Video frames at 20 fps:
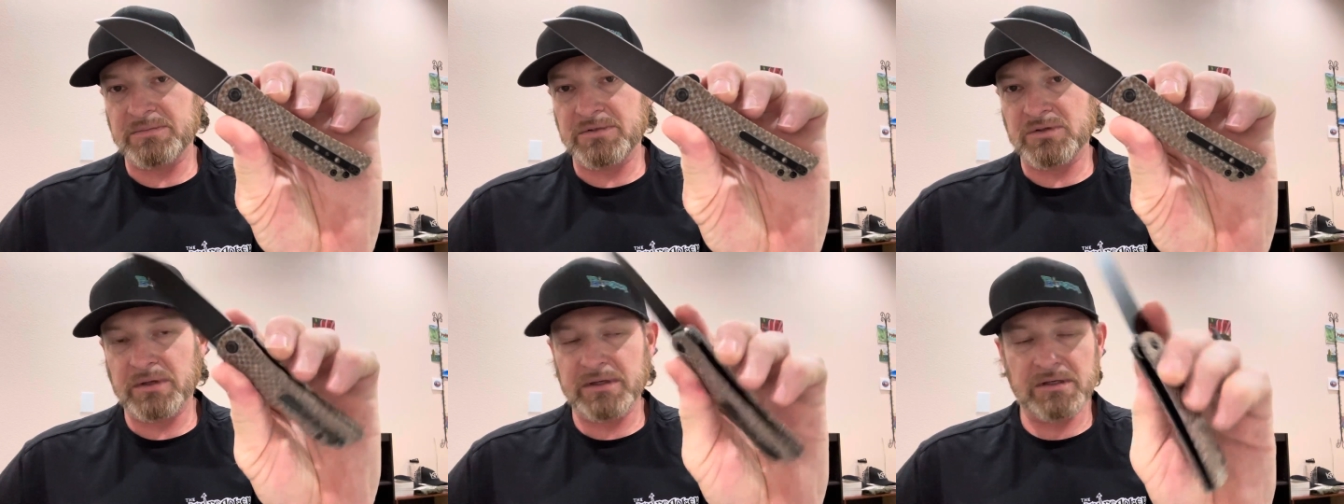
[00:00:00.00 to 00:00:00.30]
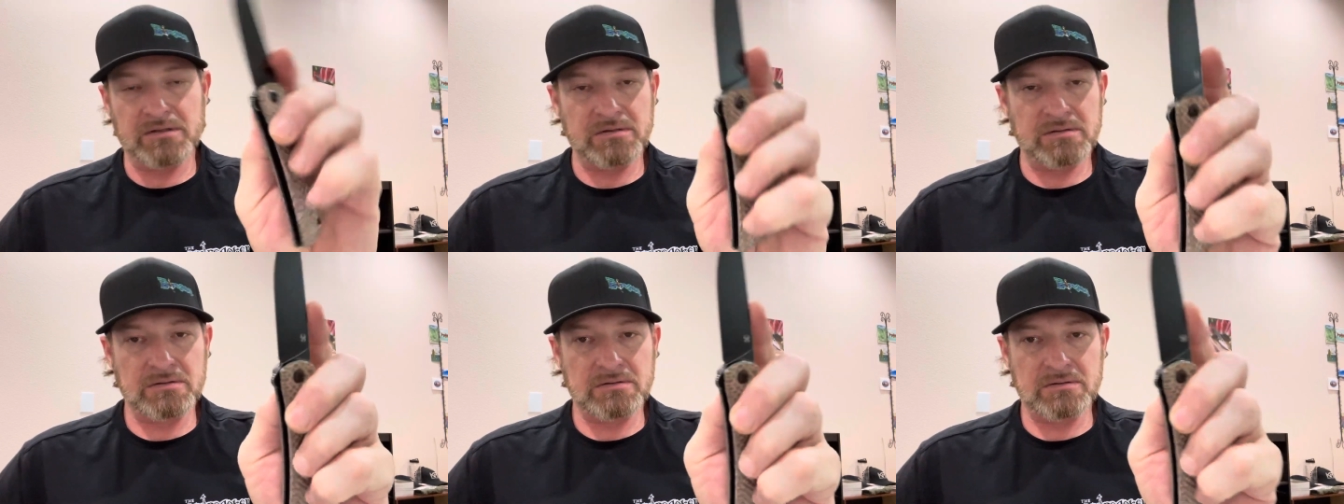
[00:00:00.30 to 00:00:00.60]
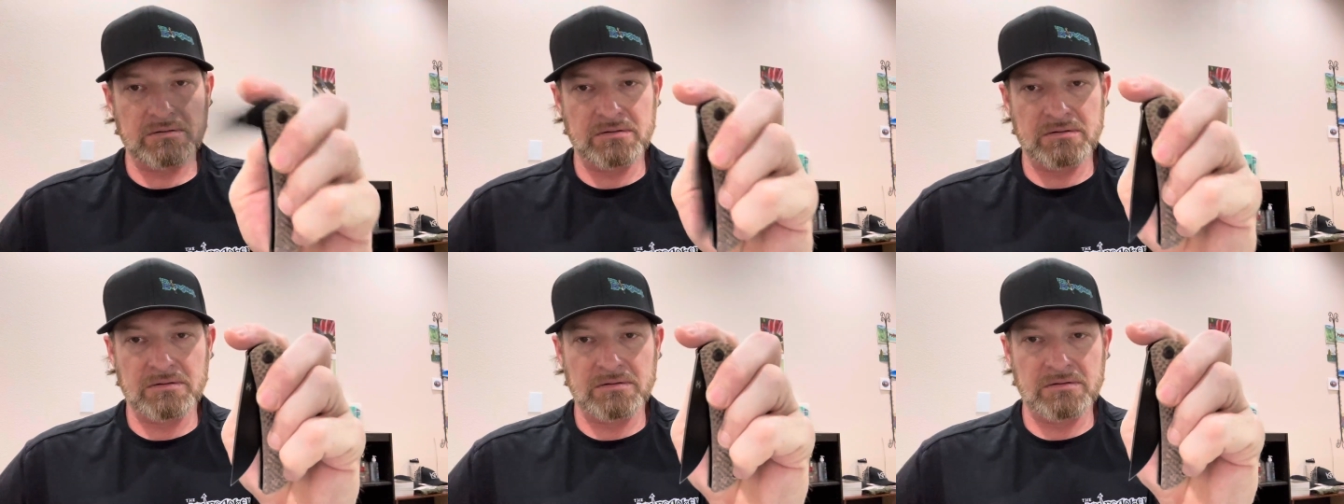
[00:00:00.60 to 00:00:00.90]
joint,
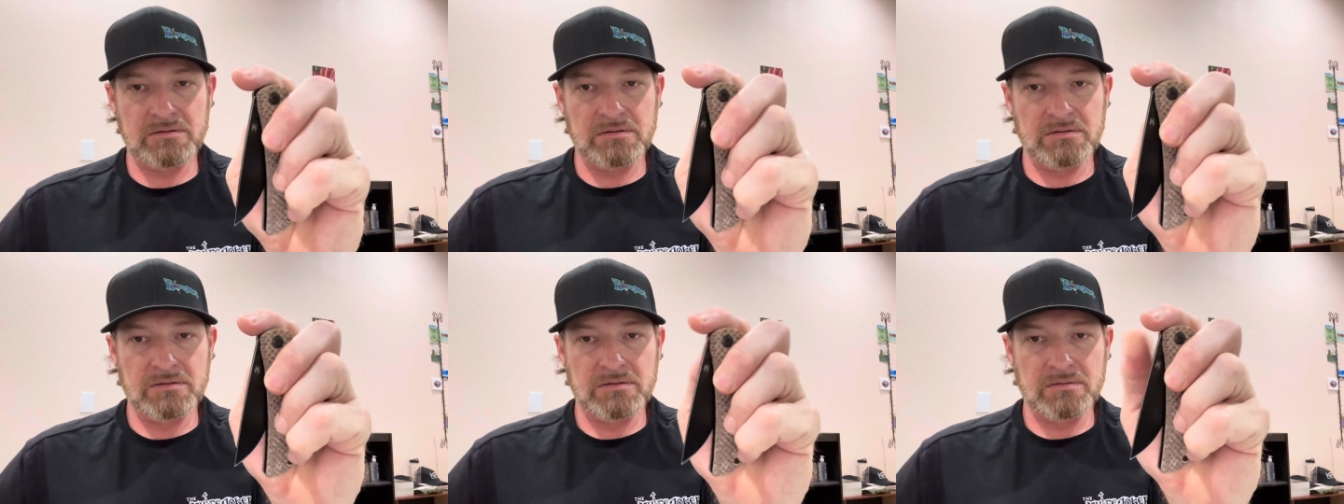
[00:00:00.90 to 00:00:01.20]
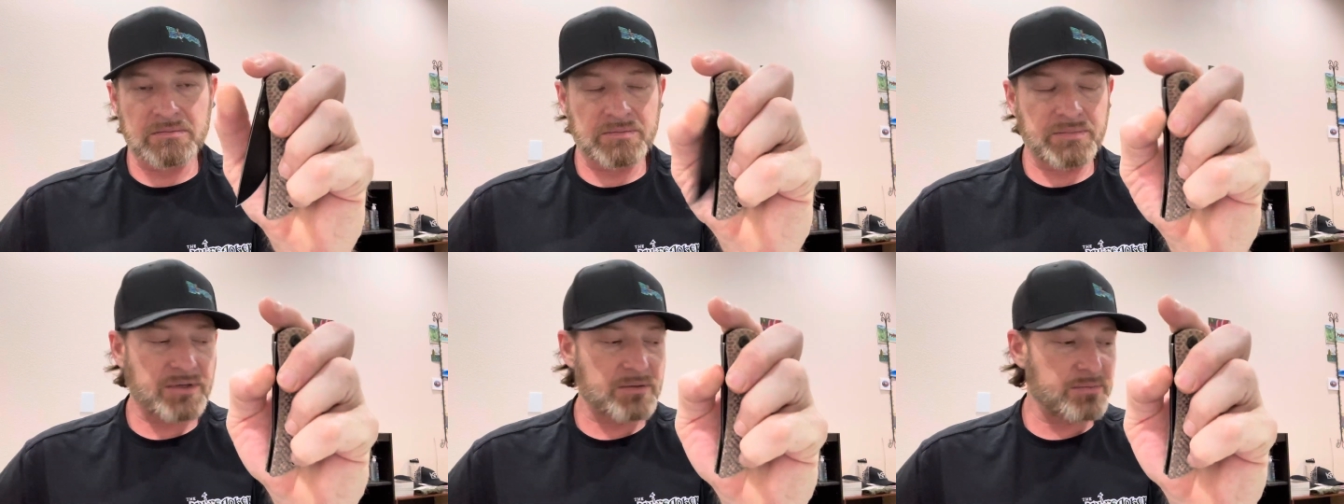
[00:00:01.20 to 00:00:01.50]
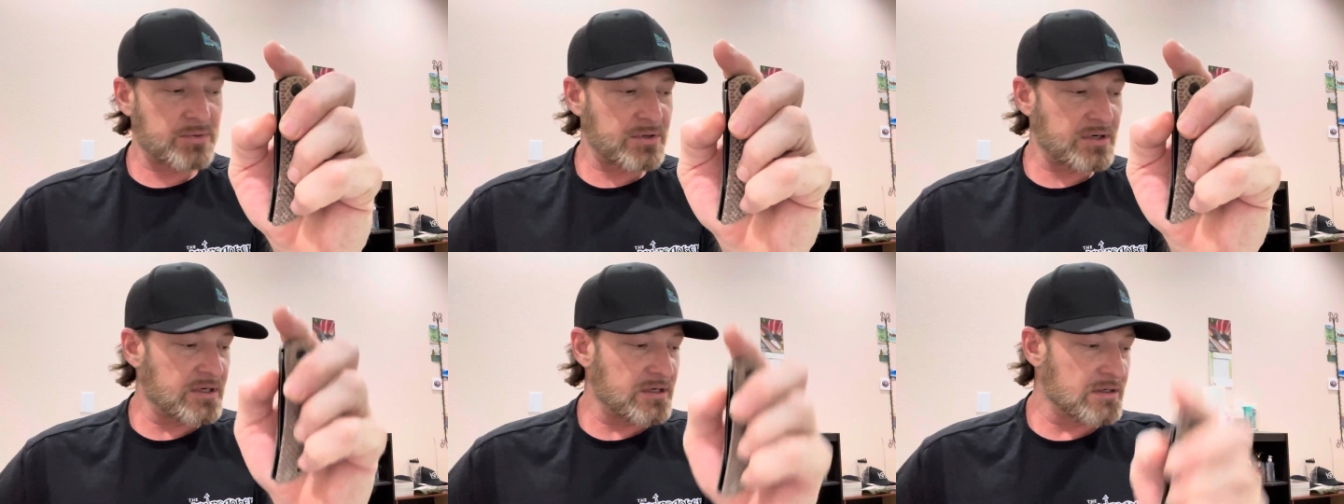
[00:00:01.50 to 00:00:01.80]
but
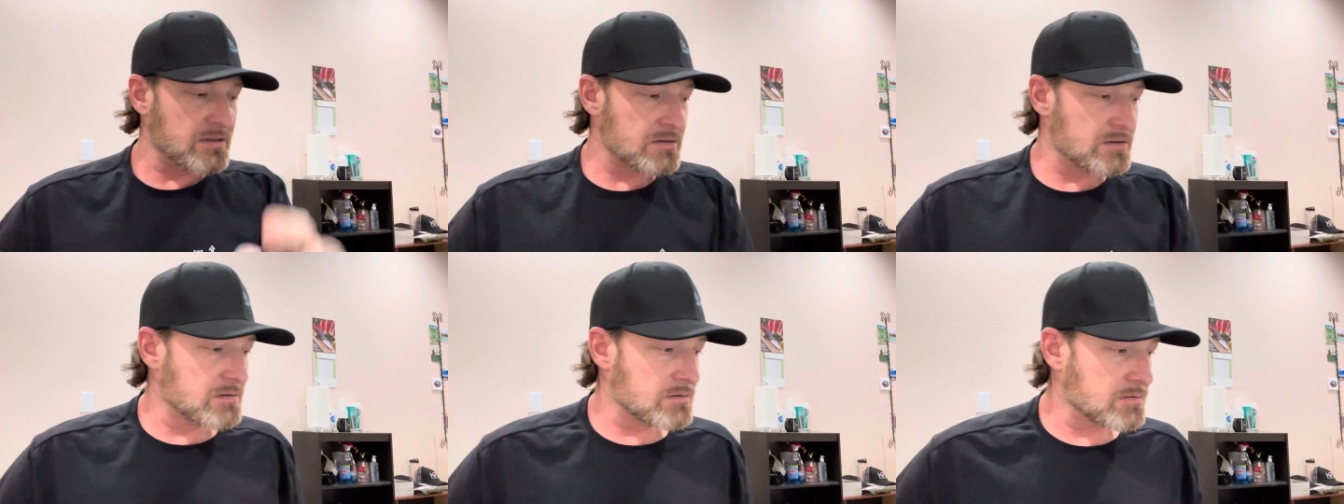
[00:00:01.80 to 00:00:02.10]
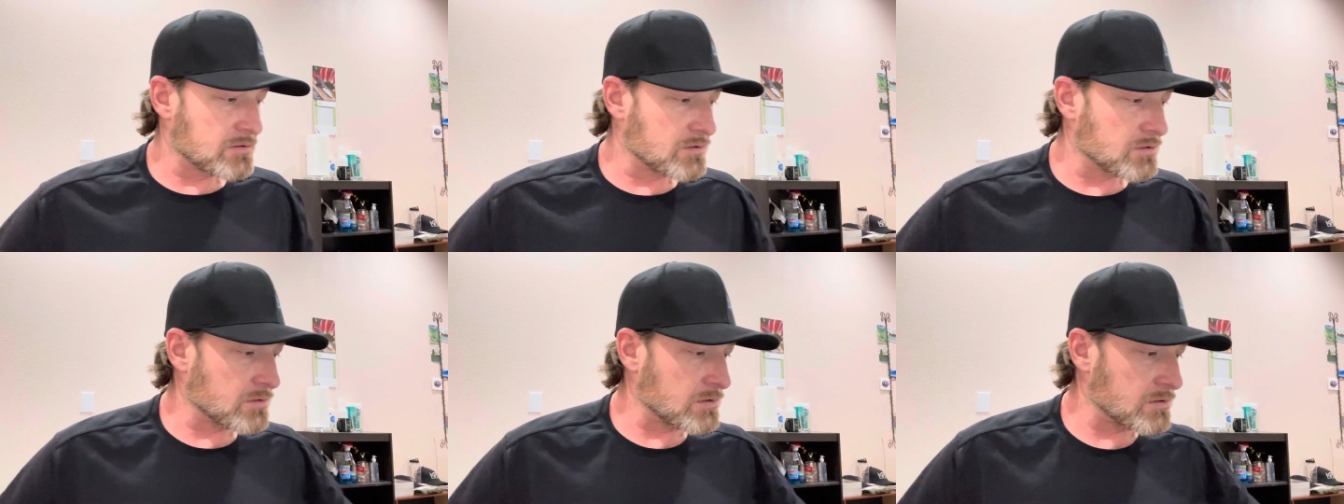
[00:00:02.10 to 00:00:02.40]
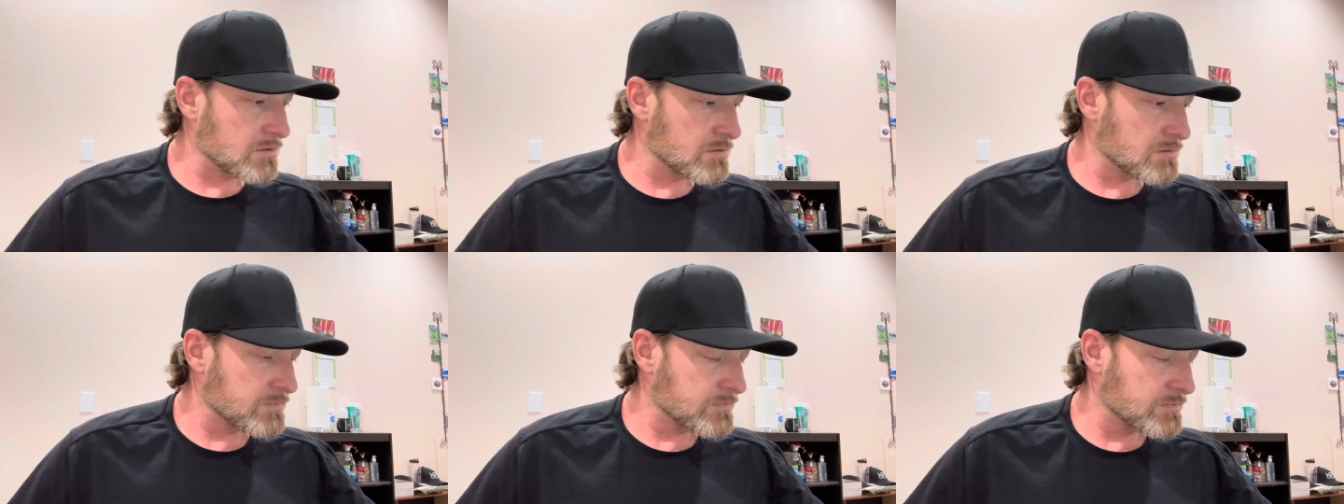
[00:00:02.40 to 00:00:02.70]
pretty cool.